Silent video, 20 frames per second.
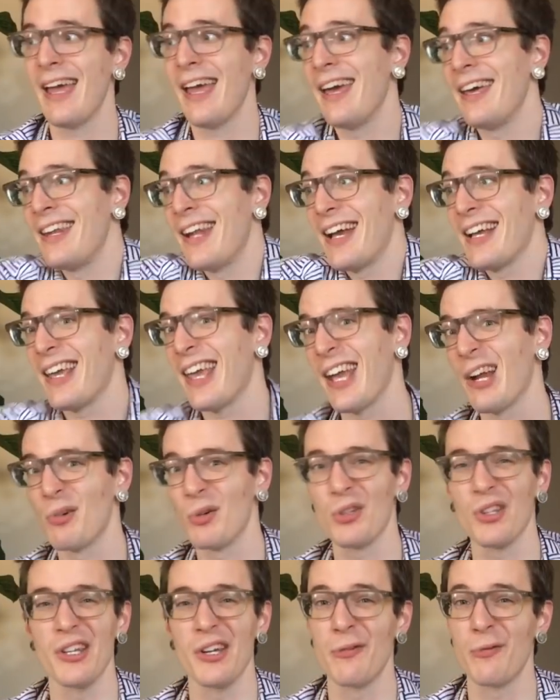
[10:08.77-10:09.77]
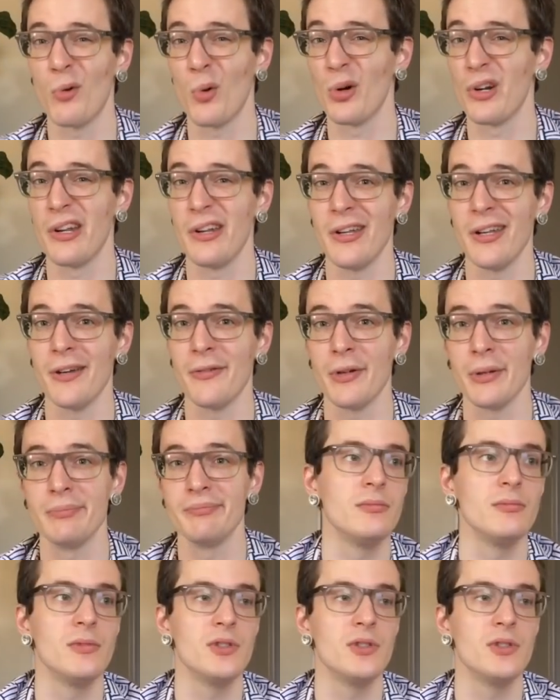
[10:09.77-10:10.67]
and I can't really afford any of them.